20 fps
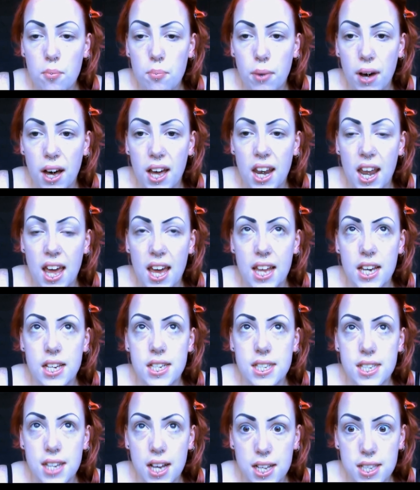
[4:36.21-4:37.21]
but
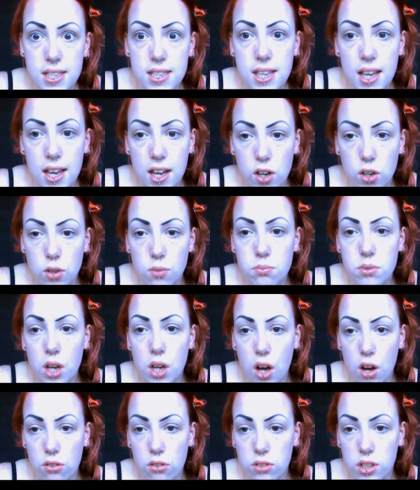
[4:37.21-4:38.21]
it does help to
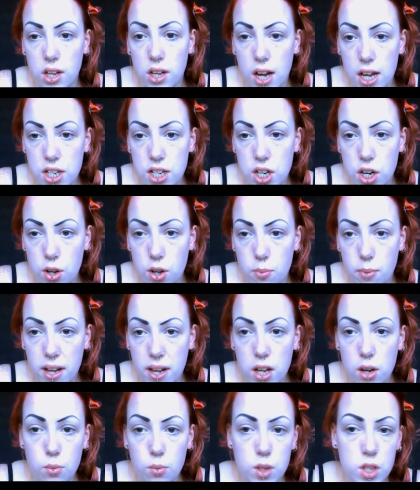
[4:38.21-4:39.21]
hold the eyeshadow
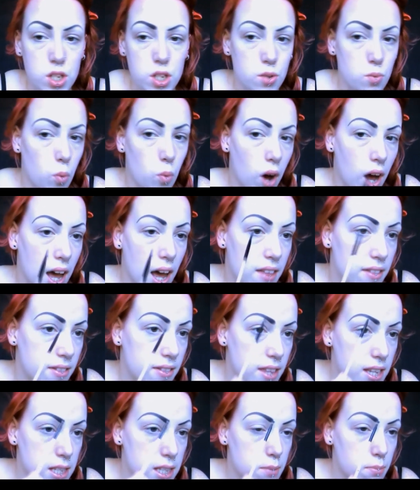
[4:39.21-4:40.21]
better, which is why
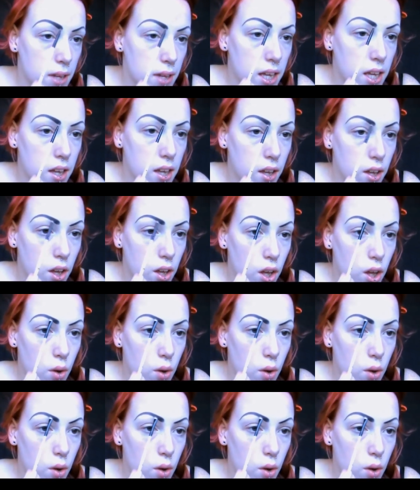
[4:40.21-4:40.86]
this bit